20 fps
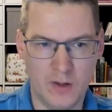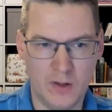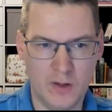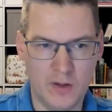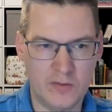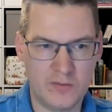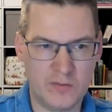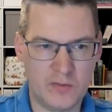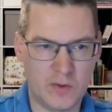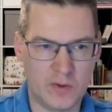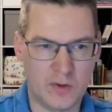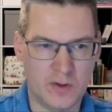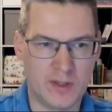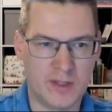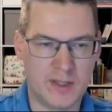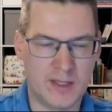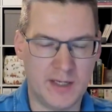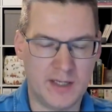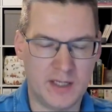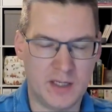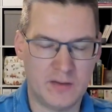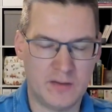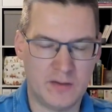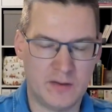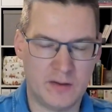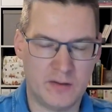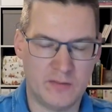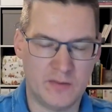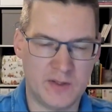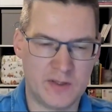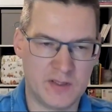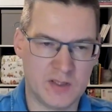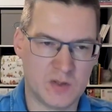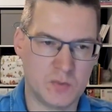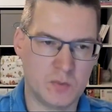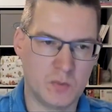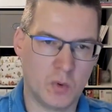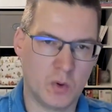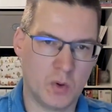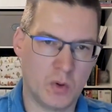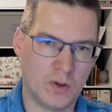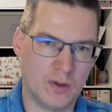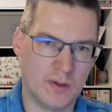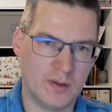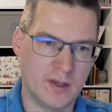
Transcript: For data which is more